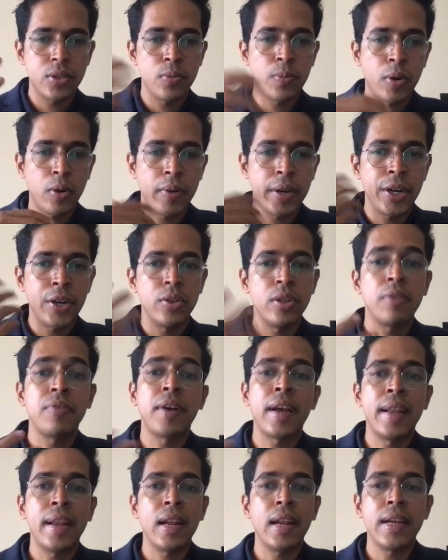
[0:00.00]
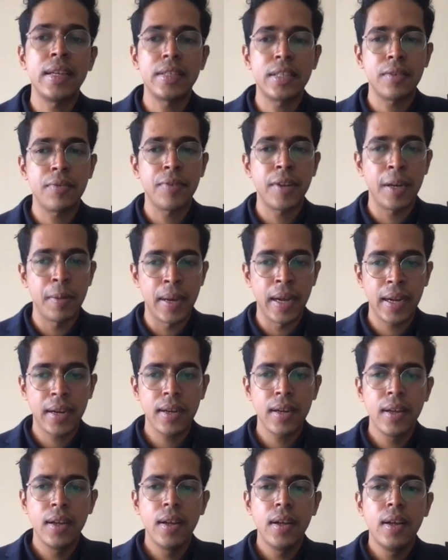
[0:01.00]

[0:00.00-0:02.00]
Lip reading: provide you the finalized feedback.